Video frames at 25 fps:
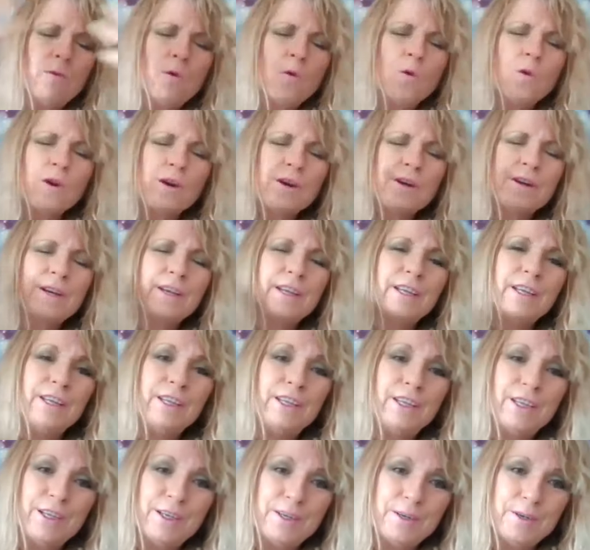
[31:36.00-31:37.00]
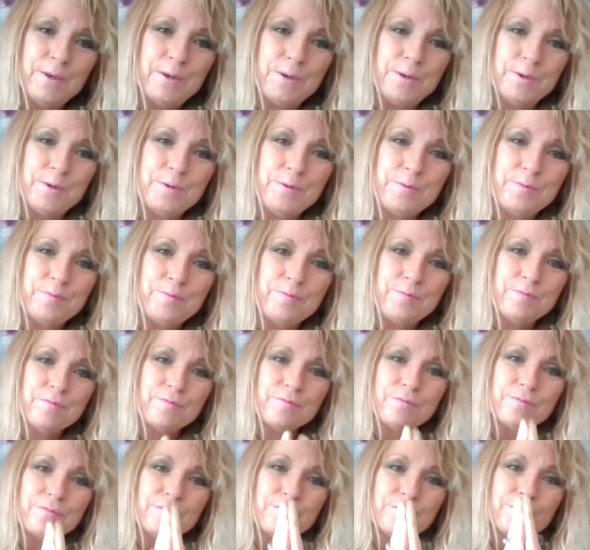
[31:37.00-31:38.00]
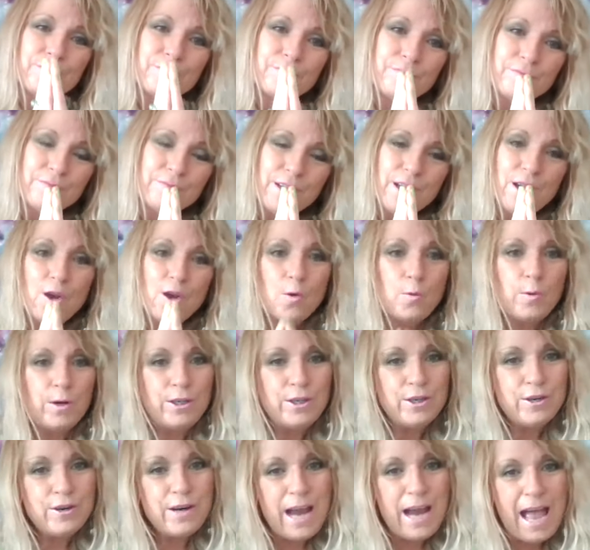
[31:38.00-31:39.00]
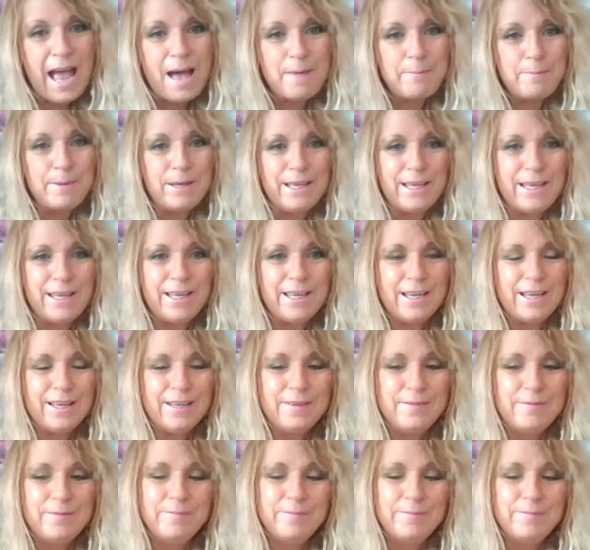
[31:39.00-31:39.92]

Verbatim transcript: for you. When you're happy,